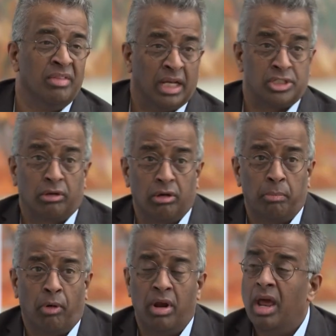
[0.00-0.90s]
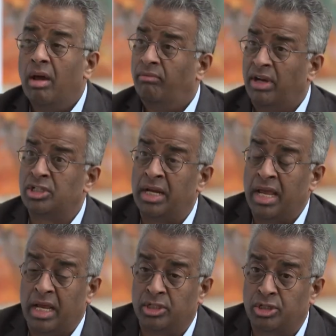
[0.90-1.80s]
that's a good point. Vision
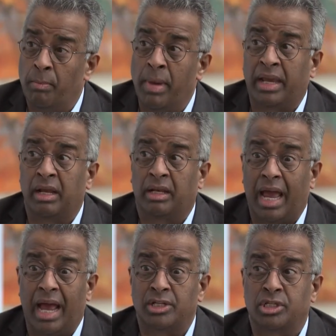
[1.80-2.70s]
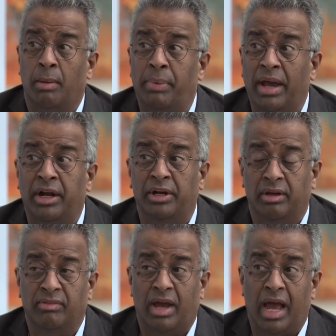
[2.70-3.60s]
is to make it as
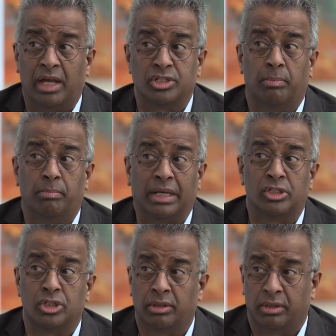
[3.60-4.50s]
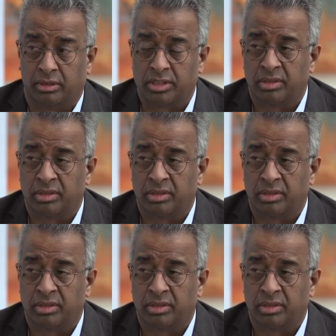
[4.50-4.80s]
competitive as the big journals.